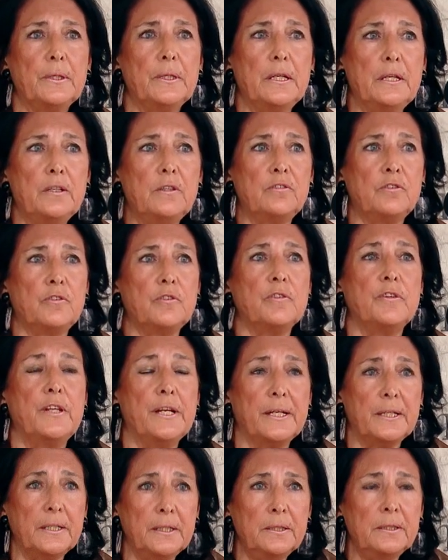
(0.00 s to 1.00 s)
It's
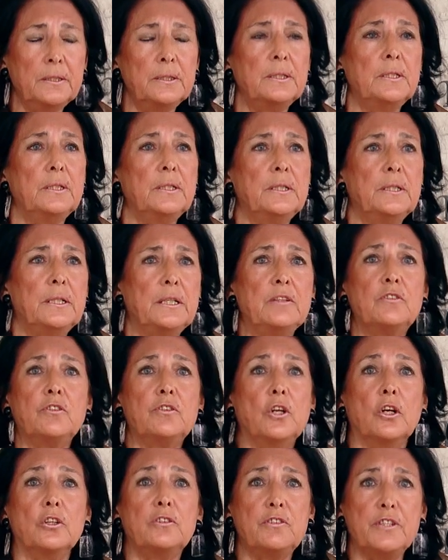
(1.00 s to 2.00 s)
there. It's
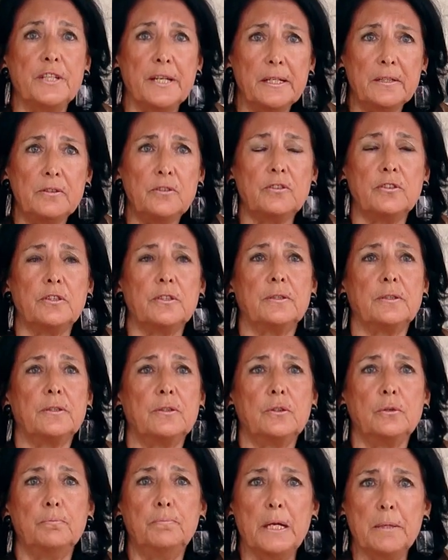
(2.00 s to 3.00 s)
not yet
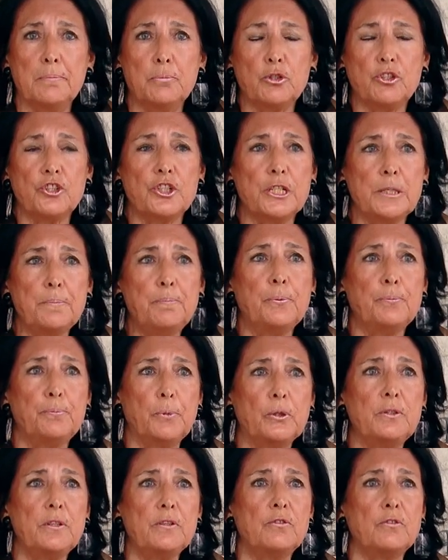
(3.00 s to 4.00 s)
the membership,
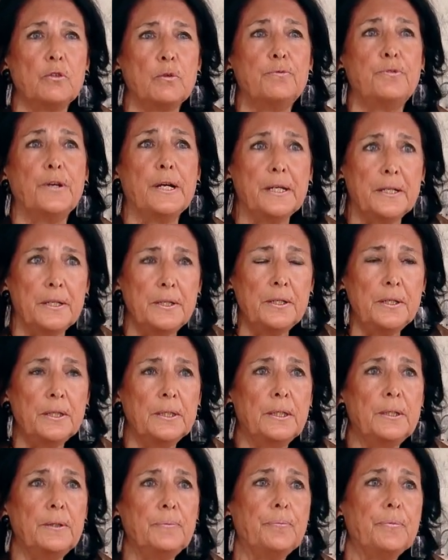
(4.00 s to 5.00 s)
but it's a very
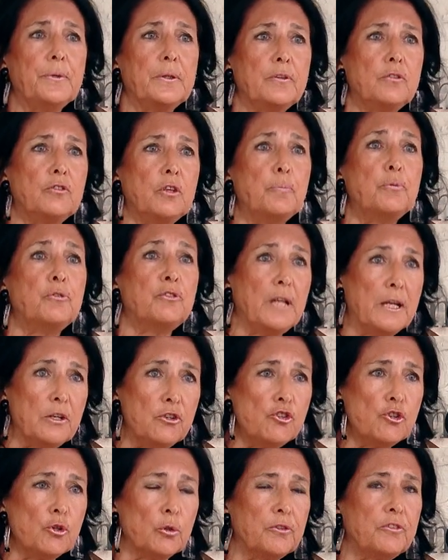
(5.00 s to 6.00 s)

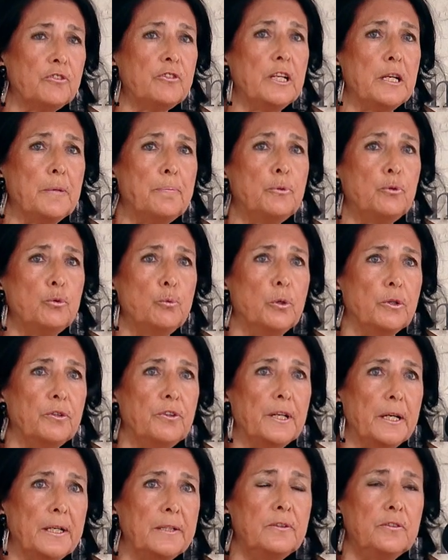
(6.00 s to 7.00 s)
substantial step toward
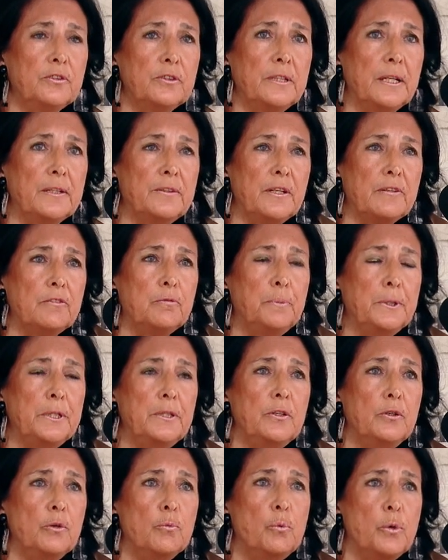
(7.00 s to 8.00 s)
that, that has
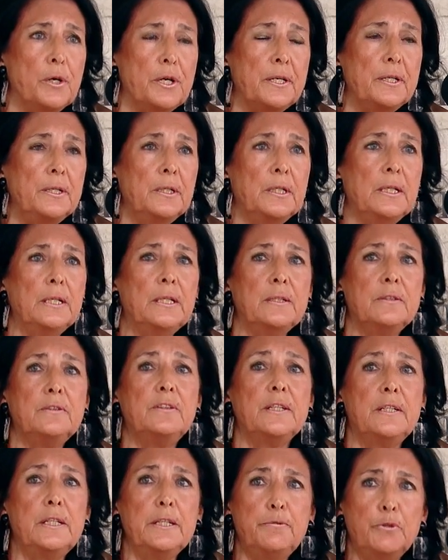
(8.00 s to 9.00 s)
been in a way
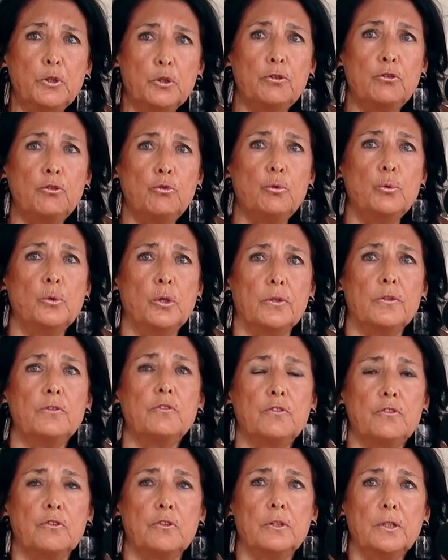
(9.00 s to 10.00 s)
delivered to
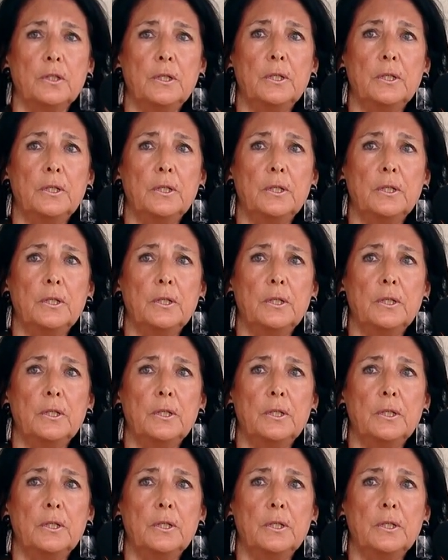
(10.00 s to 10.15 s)
us